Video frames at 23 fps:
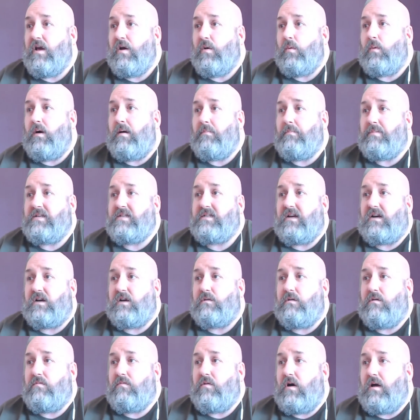
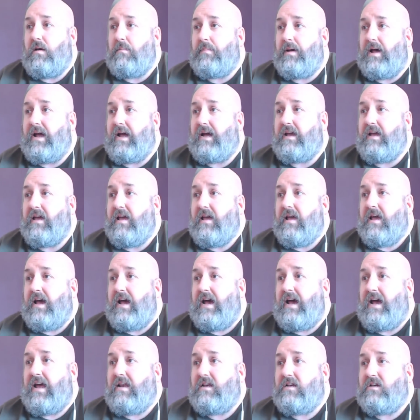Wan-Bissaka at right back,
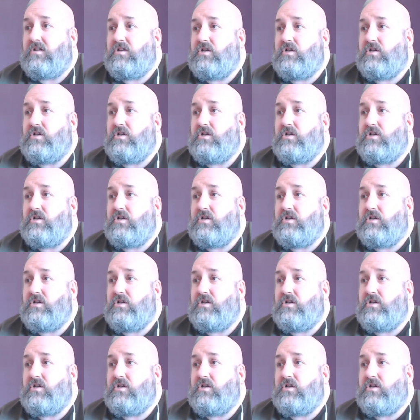and